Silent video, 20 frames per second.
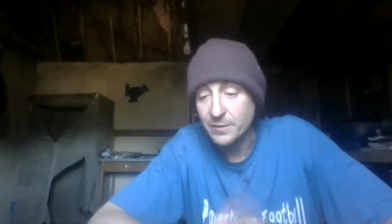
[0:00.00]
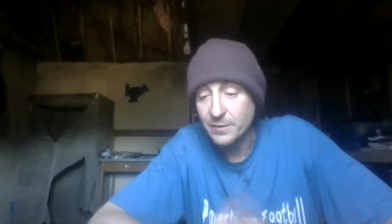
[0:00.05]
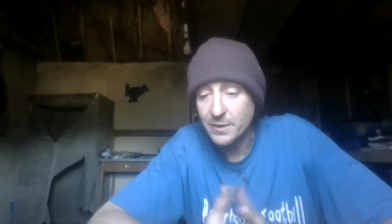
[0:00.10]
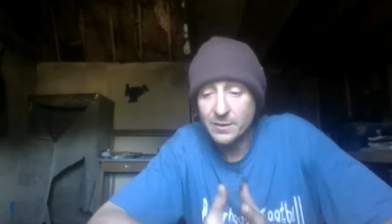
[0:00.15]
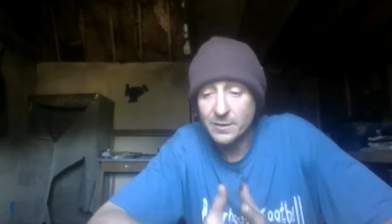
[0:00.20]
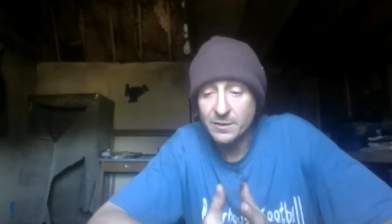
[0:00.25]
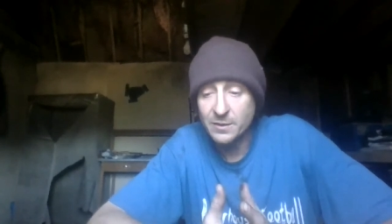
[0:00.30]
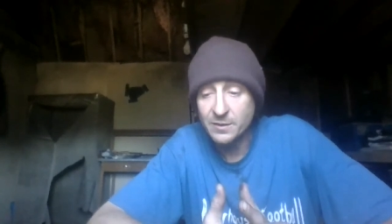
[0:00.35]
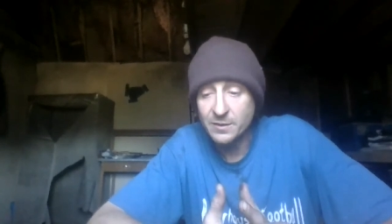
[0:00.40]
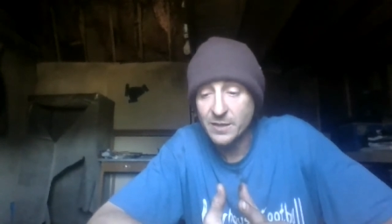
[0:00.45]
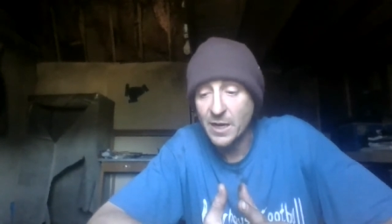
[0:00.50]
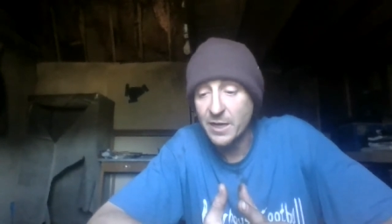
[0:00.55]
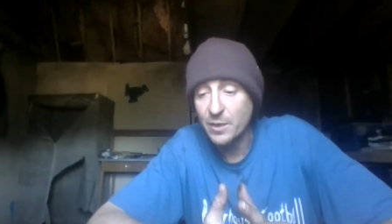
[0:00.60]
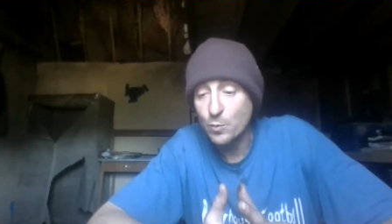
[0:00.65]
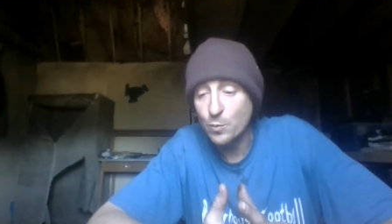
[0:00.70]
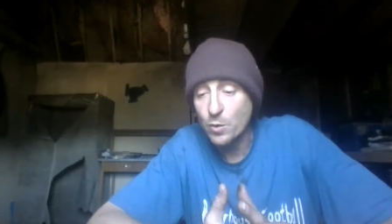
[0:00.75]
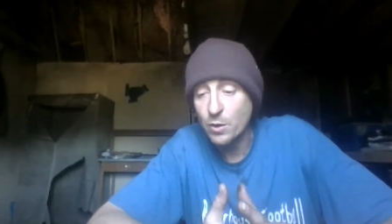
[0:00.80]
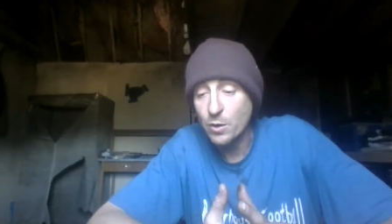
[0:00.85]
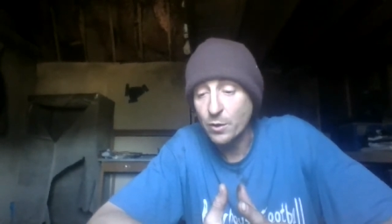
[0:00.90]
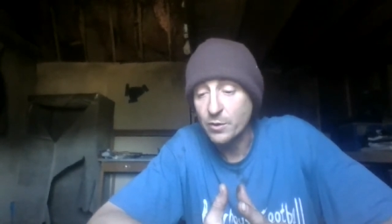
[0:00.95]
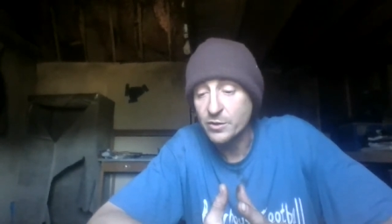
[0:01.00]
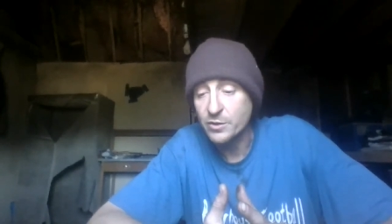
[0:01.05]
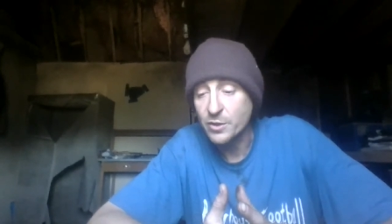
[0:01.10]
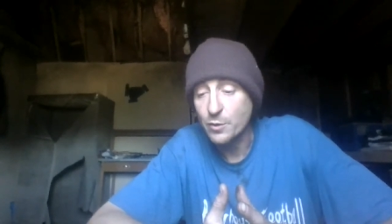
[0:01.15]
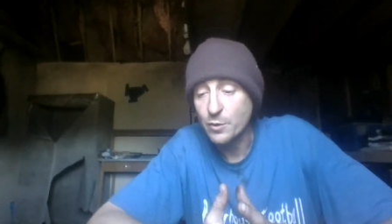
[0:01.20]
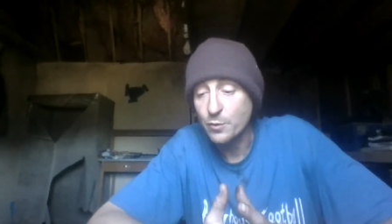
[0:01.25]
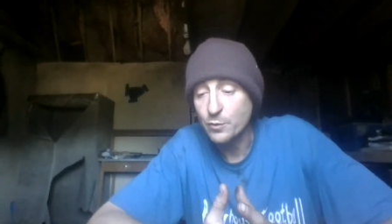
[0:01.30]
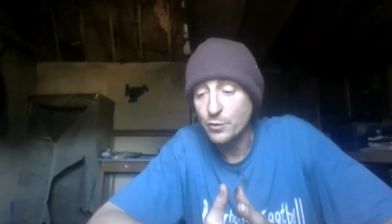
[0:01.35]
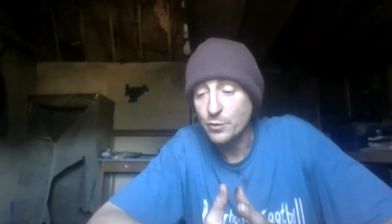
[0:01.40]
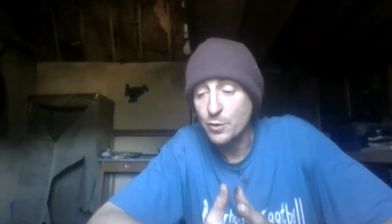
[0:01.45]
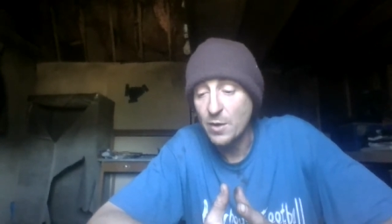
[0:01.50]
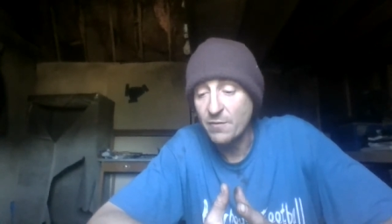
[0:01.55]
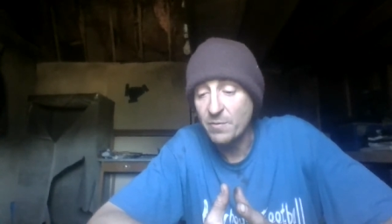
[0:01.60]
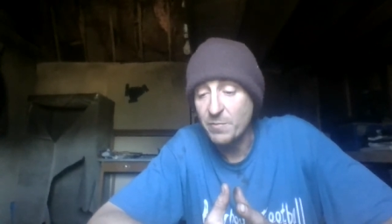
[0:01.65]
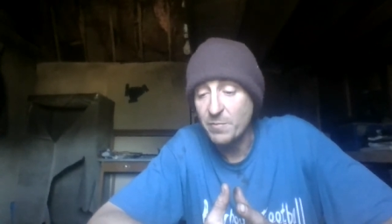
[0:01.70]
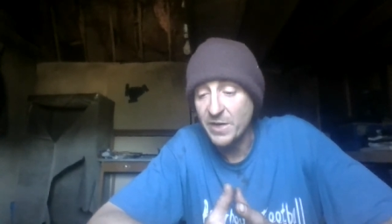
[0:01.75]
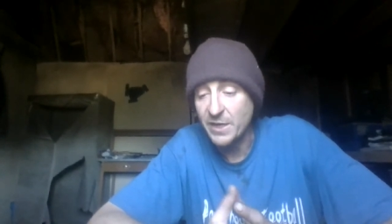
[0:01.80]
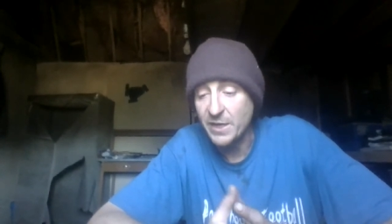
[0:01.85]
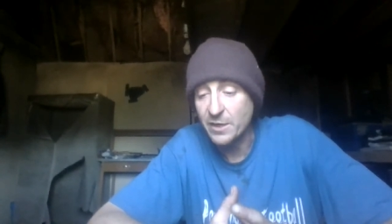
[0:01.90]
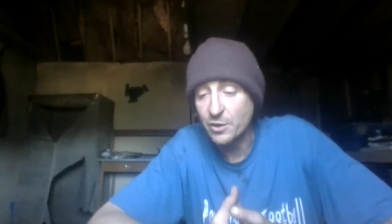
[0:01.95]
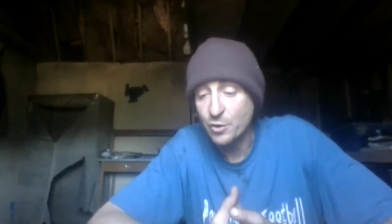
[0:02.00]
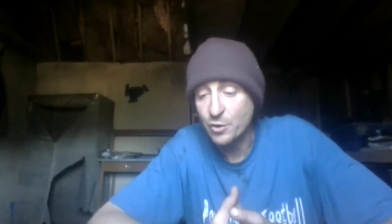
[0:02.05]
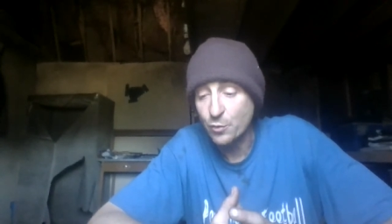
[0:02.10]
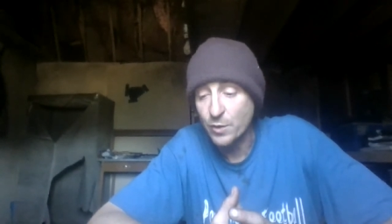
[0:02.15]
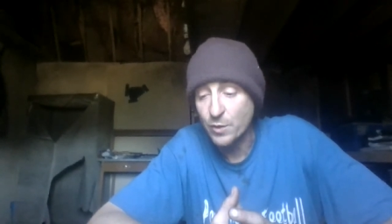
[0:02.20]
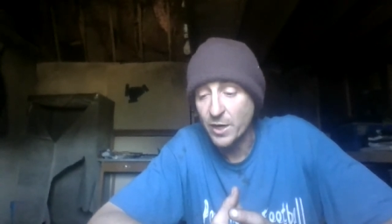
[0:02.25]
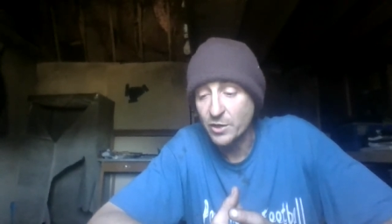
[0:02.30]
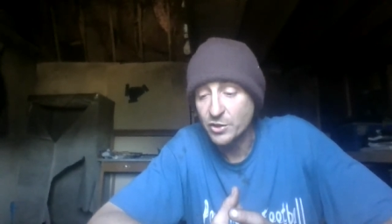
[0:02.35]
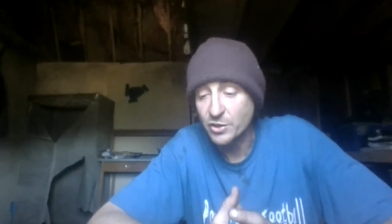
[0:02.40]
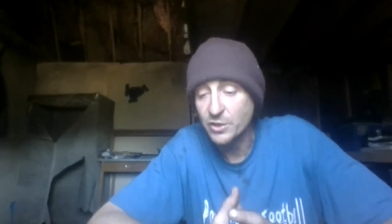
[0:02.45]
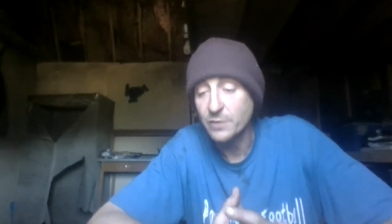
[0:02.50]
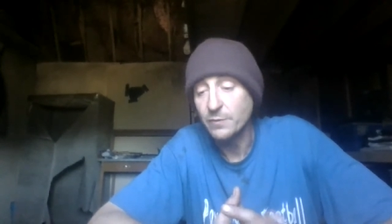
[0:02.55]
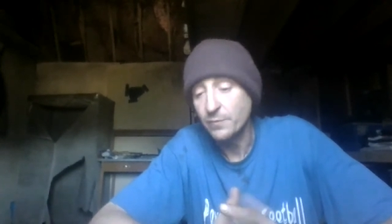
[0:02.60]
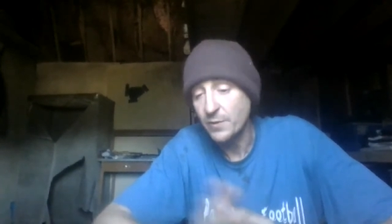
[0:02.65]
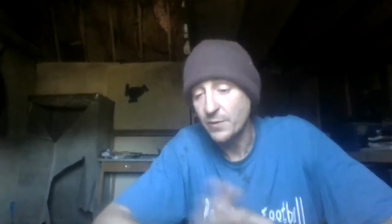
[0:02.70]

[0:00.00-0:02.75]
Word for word: does society work? So you have immediate correction.